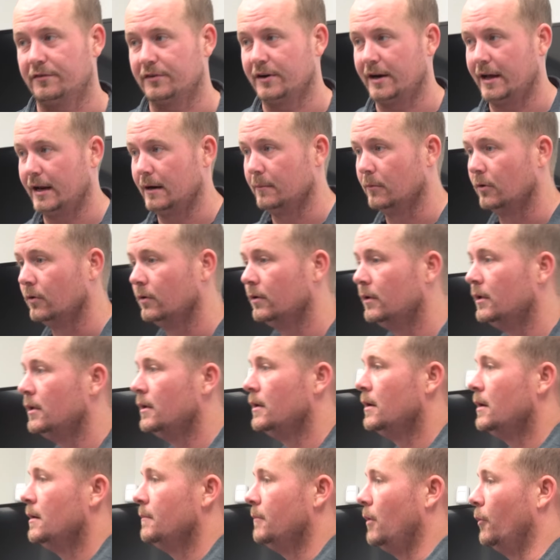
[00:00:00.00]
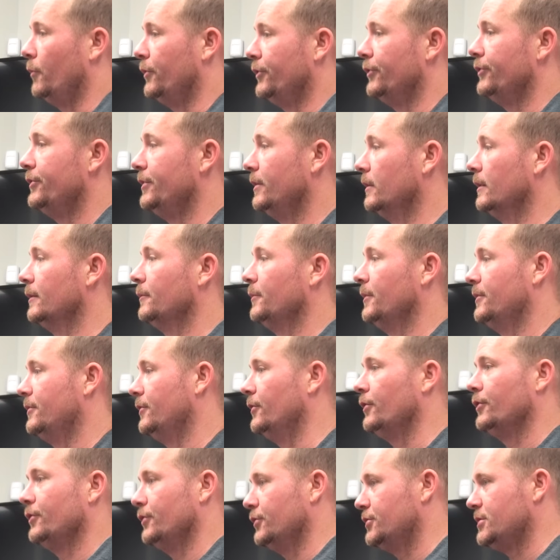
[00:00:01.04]
different animal. But when you're dealing with,
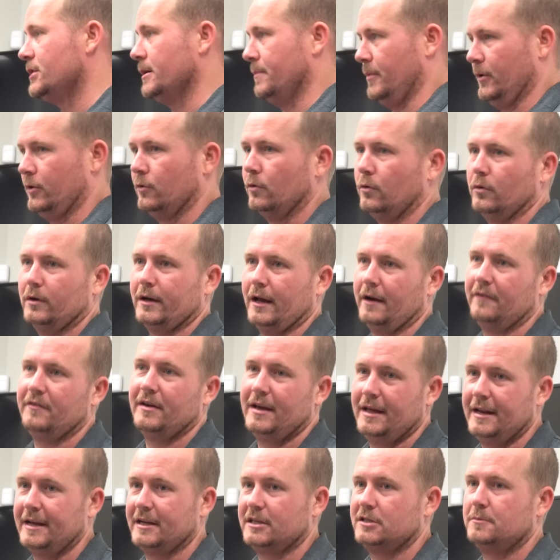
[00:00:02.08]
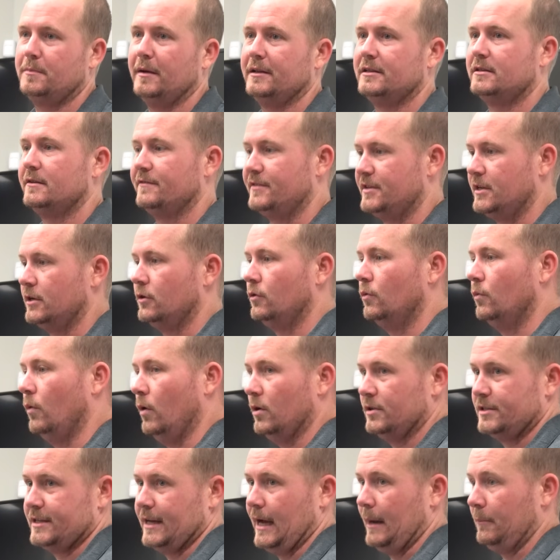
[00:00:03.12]
you know, your typical kind of inexpensive single
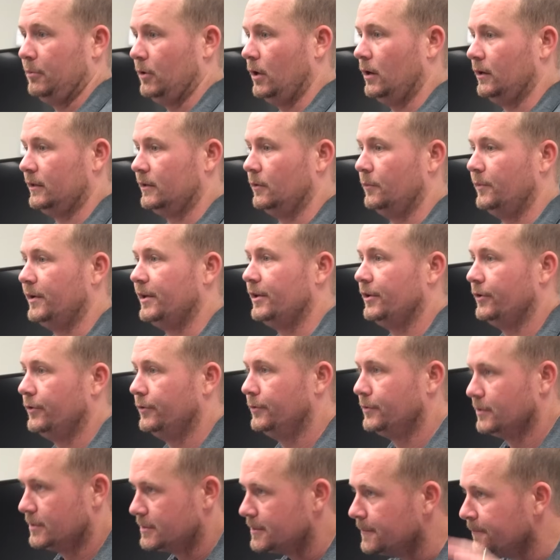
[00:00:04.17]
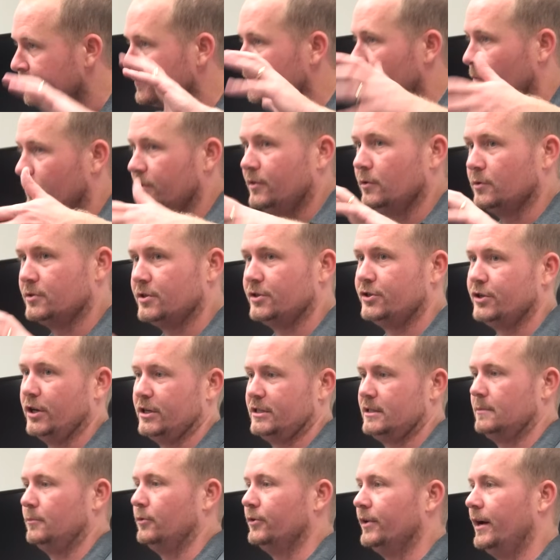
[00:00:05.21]
wall SnapLock that we use with those
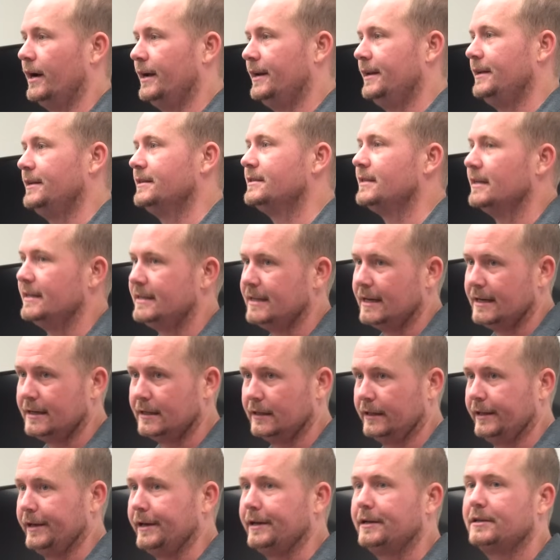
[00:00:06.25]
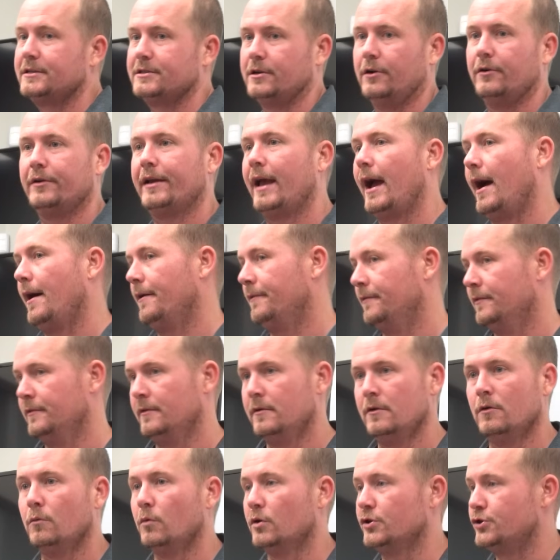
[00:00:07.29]
adjustable 90s, they tend to leak. So yeah,
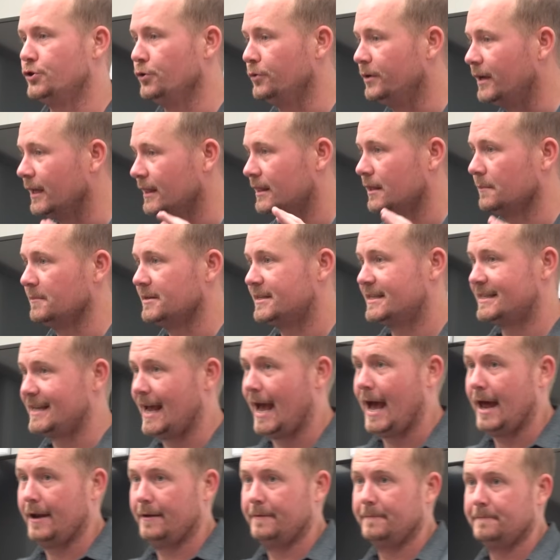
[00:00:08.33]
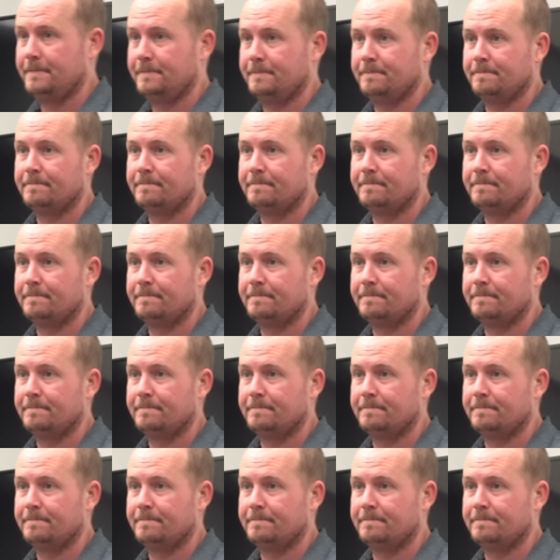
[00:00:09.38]
once you get them set